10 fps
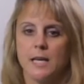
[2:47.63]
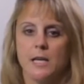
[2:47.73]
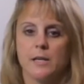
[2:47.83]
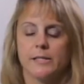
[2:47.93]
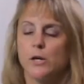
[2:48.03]

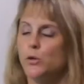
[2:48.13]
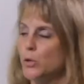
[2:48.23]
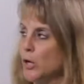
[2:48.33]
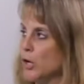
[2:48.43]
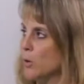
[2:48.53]
So you
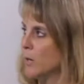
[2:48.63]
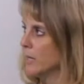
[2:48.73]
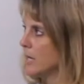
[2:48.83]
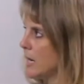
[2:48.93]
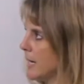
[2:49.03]
can go
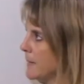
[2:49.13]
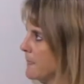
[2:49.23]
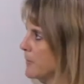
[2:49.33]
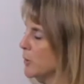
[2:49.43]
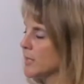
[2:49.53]
online,
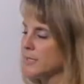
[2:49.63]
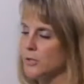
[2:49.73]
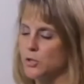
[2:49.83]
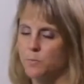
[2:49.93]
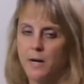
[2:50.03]
you can
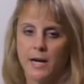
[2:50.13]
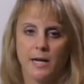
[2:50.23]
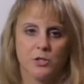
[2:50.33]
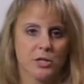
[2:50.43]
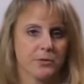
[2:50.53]
search
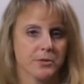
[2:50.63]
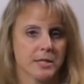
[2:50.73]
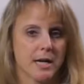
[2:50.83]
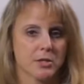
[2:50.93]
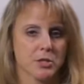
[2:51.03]
by general
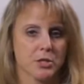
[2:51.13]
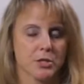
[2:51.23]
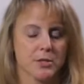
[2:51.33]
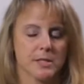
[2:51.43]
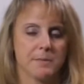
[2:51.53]

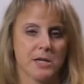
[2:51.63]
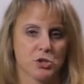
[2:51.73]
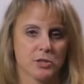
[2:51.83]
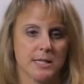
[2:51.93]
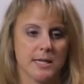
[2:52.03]
doctor,
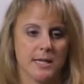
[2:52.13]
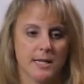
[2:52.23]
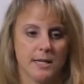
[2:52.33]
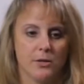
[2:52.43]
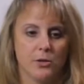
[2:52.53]

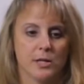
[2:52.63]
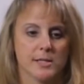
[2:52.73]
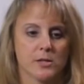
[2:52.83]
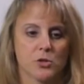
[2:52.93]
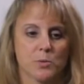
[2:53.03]
specialty, you can
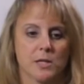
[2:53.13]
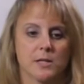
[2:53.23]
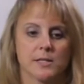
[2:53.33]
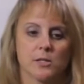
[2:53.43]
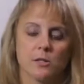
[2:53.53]
search within a
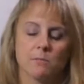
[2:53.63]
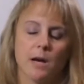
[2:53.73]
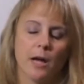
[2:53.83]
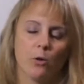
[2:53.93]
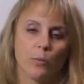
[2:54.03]
certain
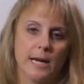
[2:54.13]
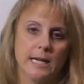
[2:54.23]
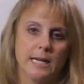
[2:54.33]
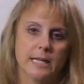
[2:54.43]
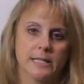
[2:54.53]
mile
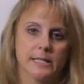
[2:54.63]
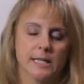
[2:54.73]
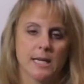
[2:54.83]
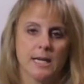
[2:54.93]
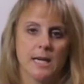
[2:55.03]
radius,
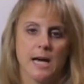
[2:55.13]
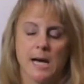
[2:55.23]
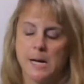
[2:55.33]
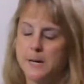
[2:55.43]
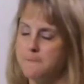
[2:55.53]

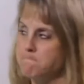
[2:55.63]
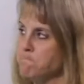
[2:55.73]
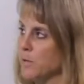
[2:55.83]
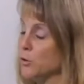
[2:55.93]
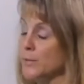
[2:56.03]

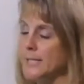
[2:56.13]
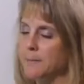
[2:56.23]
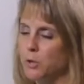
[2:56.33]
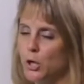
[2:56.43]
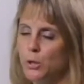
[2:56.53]
your
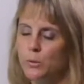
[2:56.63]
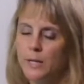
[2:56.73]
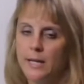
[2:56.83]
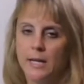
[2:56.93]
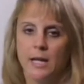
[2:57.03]
zip code,
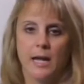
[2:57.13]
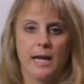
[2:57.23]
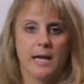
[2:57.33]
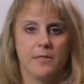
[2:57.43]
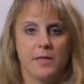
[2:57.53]

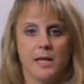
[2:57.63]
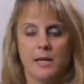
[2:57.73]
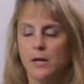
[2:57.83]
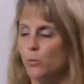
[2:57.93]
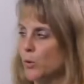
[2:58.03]
and then
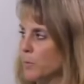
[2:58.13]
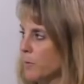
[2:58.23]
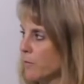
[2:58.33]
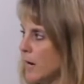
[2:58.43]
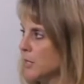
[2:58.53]
it will
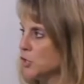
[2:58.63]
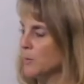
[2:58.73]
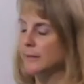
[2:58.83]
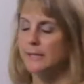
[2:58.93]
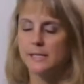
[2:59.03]
provide you
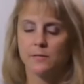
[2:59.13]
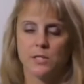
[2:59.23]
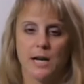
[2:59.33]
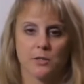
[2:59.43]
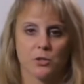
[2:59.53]
a list of
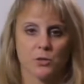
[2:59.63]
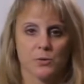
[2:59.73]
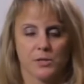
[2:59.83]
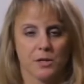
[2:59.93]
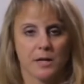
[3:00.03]

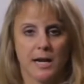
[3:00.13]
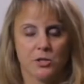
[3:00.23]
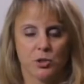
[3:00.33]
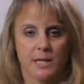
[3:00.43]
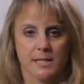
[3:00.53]
doctors, their
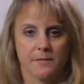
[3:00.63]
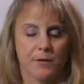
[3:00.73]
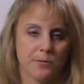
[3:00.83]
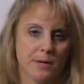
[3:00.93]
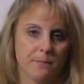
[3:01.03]
address,
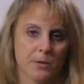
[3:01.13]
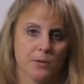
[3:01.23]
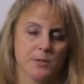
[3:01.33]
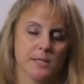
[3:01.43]
phone numbers,